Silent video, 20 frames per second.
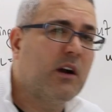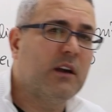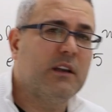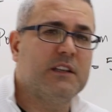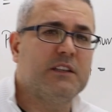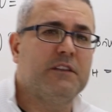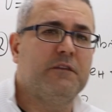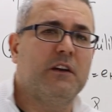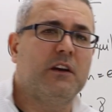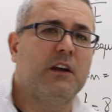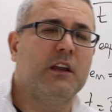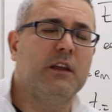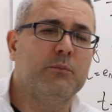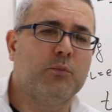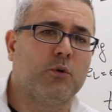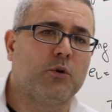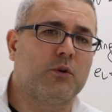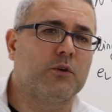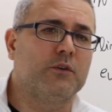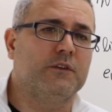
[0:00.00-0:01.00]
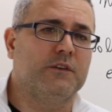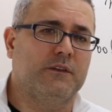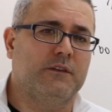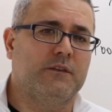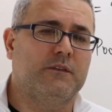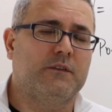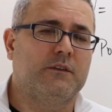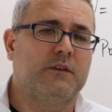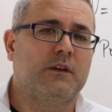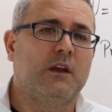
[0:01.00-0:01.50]
part is very
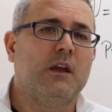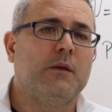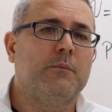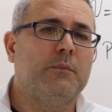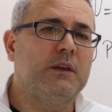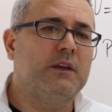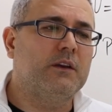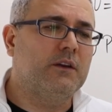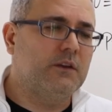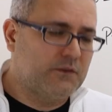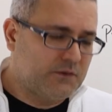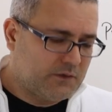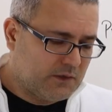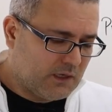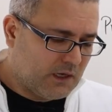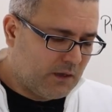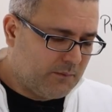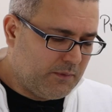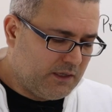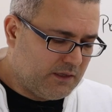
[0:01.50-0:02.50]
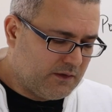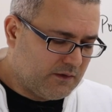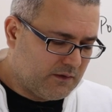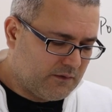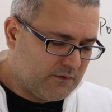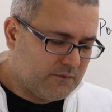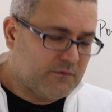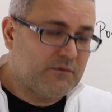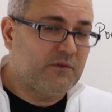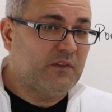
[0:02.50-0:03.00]
important because, I
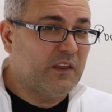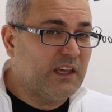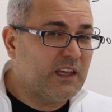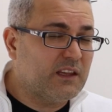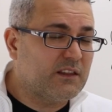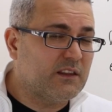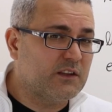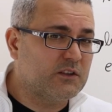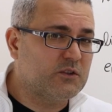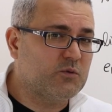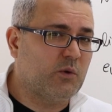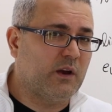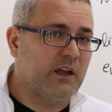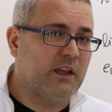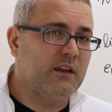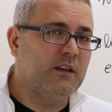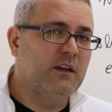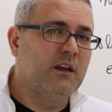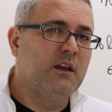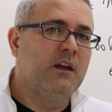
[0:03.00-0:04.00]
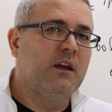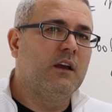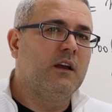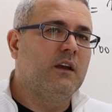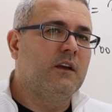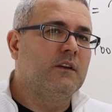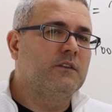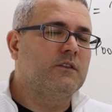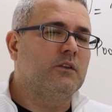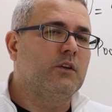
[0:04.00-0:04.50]
mean, think it this way.
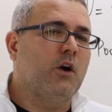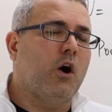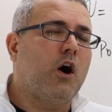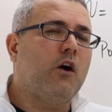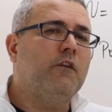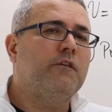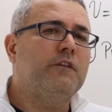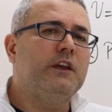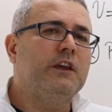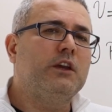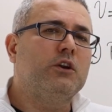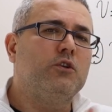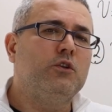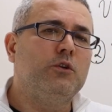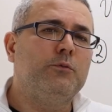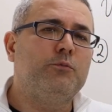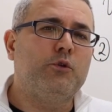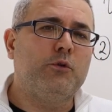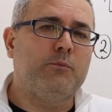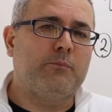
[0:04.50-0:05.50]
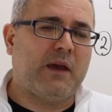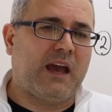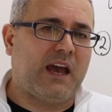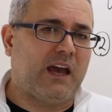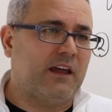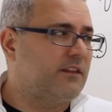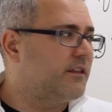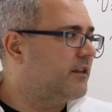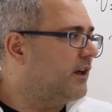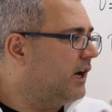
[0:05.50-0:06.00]
So the off equilibrium
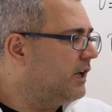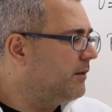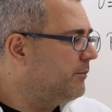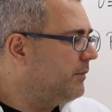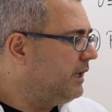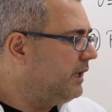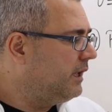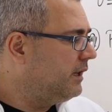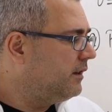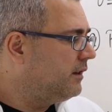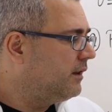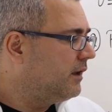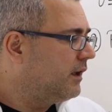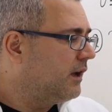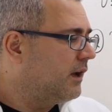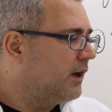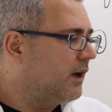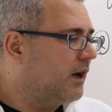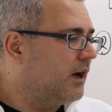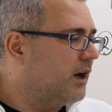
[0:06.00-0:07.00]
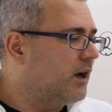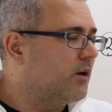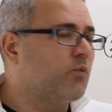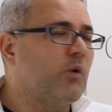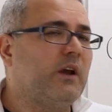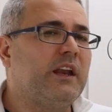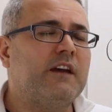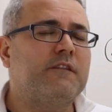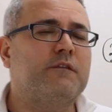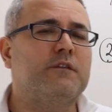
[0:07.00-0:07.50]
path, I mean,
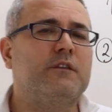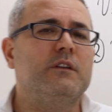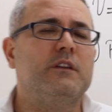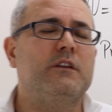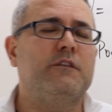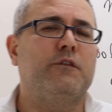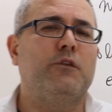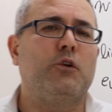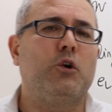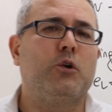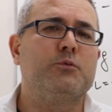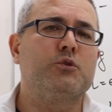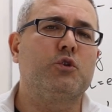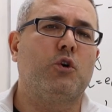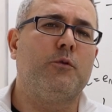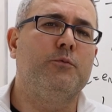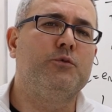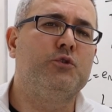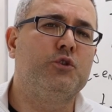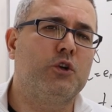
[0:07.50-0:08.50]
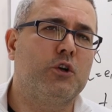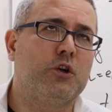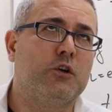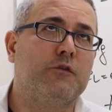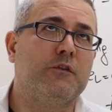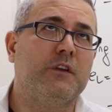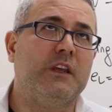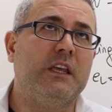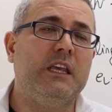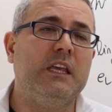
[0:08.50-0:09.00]
whenever the firms
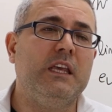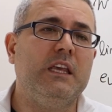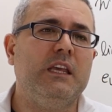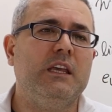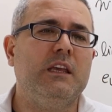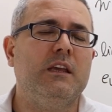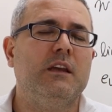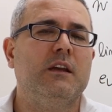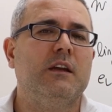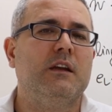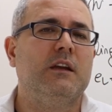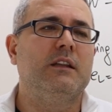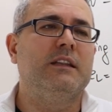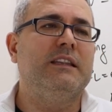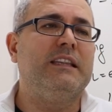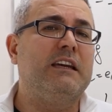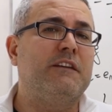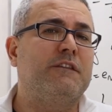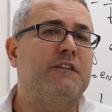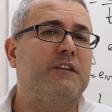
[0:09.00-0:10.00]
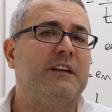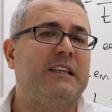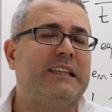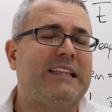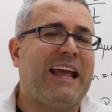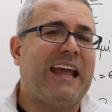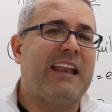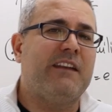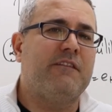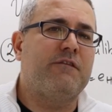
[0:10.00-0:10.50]
observe E
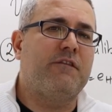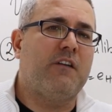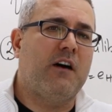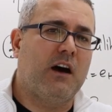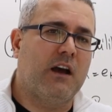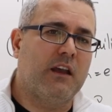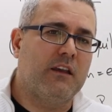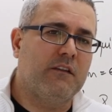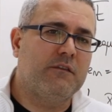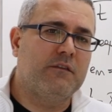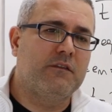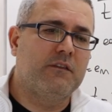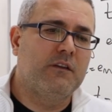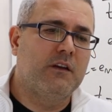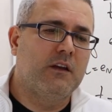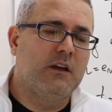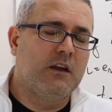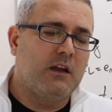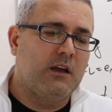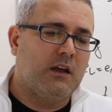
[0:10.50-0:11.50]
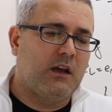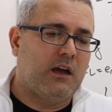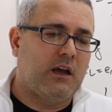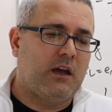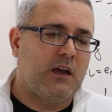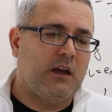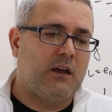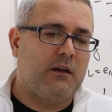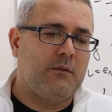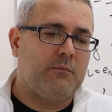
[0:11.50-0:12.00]
different than 5,
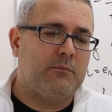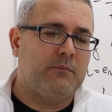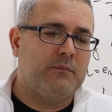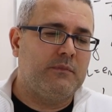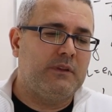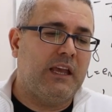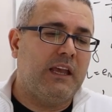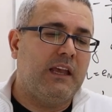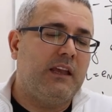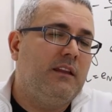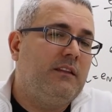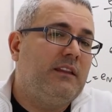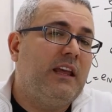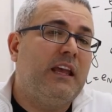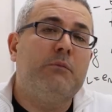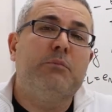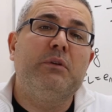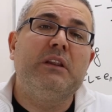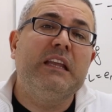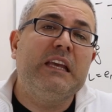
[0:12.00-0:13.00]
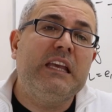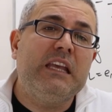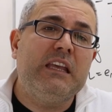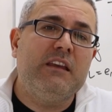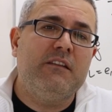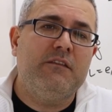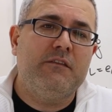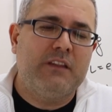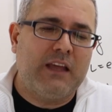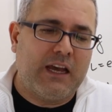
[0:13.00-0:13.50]
they
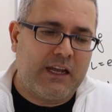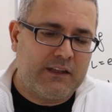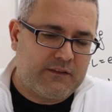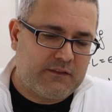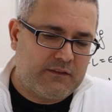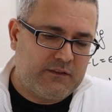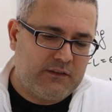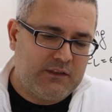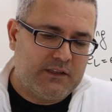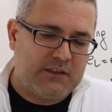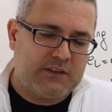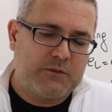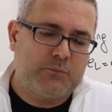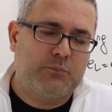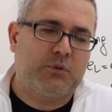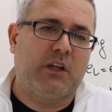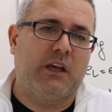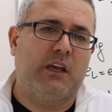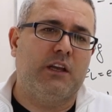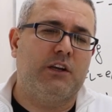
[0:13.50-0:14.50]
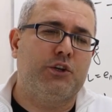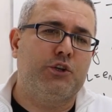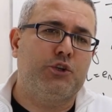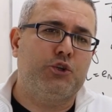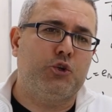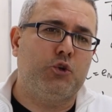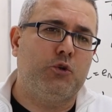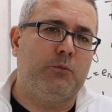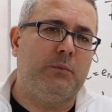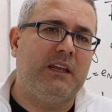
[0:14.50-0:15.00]
believe that this player
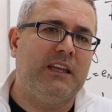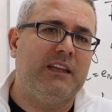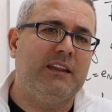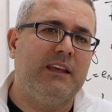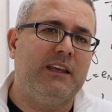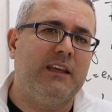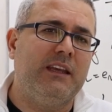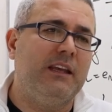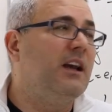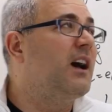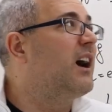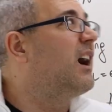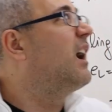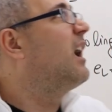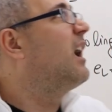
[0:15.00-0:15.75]
should be the